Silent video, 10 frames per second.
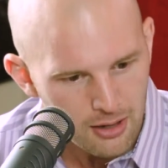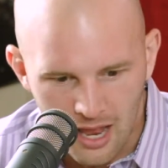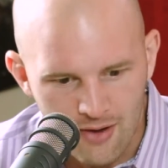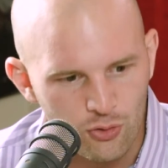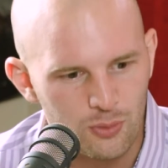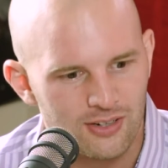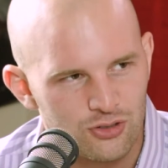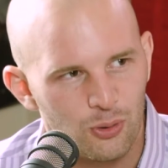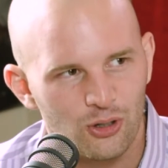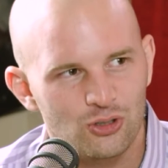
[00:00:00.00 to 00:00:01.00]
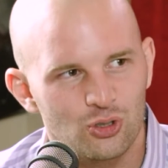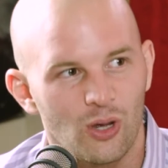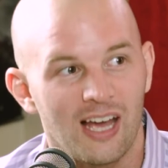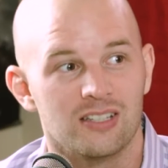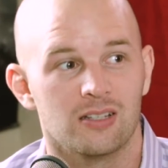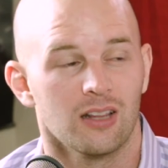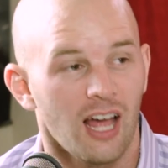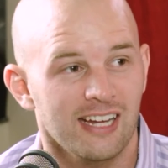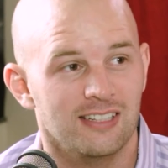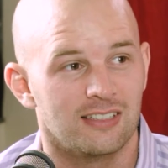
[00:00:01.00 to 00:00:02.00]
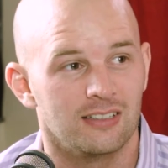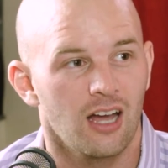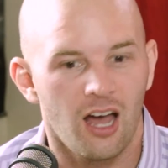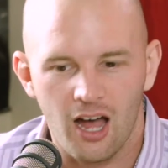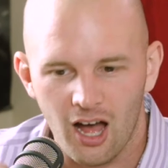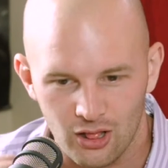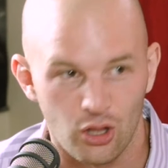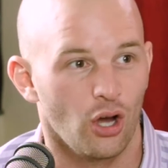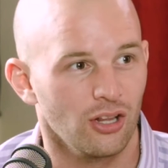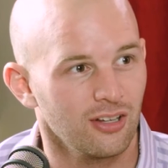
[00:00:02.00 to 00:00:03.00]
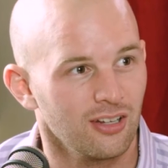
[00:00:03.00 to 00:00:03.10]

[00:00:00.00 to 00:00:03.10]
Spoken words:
Everyone I've spoken to has liked it a lot.